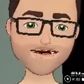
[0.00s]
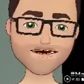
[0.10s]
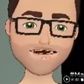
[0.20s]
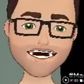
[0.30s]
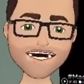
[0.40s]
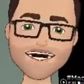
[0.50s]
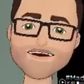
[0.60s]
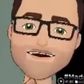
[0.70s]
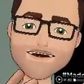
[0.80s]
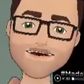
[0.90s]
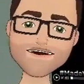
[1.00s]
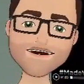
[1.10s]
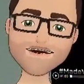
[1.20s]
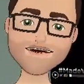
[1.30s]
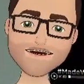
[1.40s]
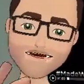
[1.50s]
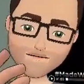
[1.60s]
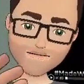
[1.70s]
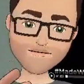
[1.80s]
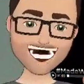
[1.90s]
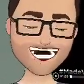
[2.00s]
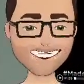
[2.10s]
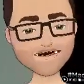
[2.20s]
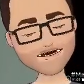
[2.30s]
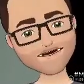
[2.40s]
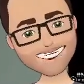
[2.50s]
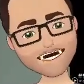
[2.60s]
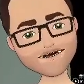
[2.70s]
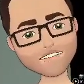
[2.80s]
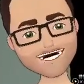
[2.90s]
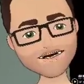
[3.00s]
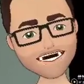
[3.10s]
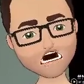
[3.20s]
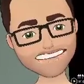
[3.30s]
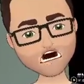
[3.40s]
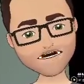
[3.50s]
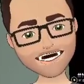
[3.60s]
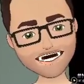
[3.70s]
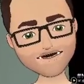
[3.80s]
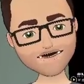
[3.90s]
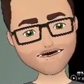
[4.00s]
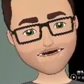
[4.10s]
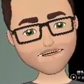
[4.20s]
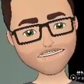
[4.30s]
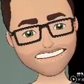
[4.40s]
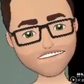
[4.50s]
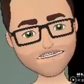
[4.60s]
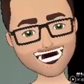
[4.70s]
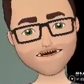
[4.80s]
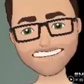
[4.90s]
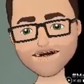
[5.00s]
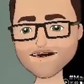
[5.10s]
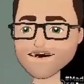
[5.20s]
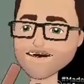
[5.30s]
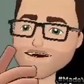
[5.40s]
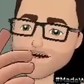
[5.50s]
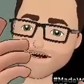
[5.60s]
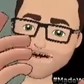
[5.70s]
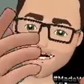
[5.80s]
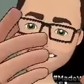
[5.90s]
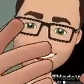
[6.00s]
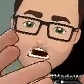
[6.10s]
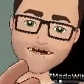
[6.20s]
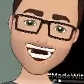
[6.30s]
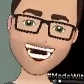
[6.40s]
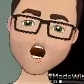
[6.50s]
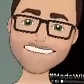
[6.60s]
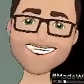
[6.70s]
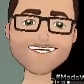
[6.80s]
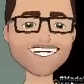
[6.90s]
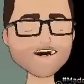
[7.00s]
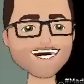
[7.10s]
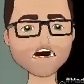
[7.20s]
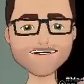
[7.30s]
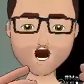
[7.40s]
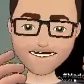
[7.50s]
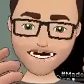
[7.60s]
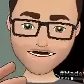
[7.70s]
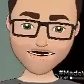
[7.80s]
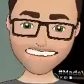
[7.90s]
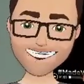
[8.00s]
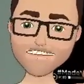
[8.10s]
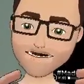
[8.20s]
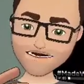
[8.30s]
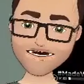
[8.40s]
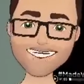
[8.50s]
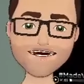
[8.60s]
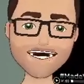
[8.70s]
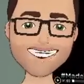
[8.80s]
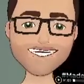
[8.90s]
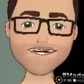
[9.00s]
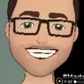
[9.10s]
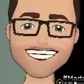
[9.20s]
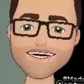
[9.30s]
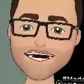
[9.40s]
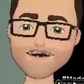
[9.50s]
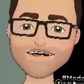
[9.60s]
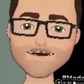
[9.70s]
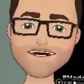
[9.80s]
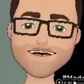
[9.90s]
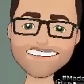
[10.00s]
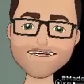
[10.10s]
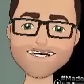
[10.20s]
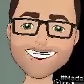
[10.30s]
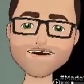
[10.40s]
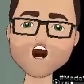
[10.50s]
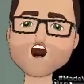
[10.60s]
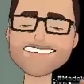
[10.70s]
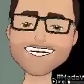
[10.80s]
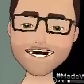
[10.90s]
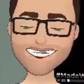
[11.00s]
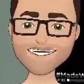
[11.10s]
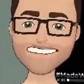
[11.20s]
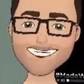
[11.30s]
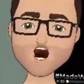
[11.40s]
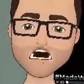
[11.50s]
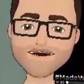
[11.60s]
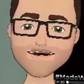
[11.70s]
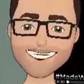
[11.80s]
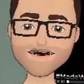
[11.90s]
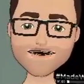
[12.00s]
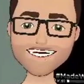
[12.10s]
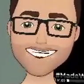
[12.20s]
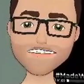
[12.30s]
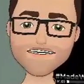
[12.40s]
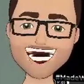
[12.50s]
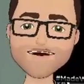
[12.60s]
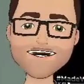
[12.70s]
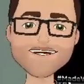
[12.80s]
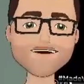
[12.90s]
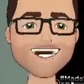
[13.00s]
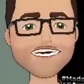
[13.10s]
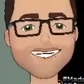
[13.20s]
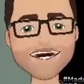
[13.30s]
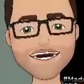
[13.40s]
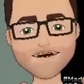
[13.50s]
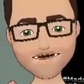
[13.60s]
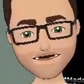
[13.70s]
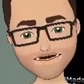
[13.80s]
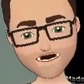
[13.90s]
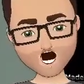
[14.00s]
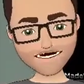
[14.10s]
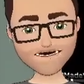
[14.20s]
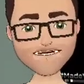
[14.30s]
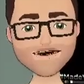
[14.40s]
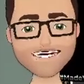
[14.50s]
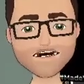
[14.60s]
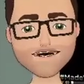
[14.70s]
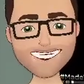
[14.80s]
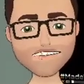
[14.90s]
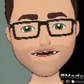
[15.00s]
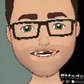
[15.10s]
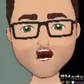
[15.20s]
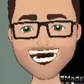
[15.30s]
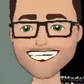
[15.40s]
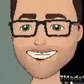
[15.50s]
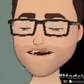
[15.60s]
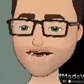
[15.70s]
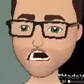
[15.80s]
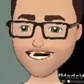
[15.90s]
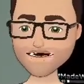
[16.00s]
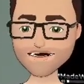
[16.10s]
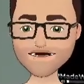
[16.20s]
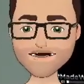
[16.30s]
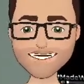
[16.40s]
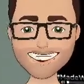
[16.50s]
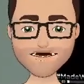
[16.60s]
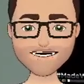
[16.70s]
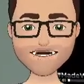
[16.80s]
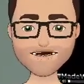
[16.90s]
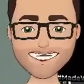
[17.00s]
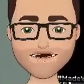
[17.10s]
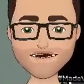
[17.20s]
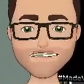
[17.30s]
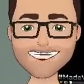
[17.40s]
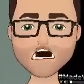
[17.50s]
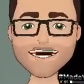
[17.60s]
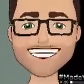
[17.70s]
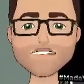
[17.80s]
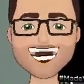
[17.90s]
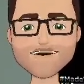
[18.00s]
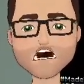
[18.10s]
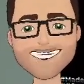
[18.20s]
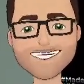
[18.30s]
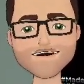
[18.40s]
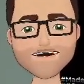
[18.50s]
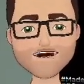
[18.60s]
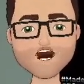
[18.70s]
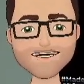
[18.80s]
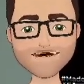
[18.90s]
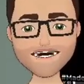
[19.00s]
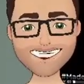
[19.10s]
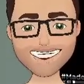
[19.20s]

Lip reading: And that is one of the fascinating uses of virtual reality. Again, I'm not asking you to go out and do this. Depression is a significant and serious condition, and you would want to speak to your healthcare providers about this, but also maybe consider, if you are feeling low, that you might want to speak to friends or family, or even some of the online support groups as well.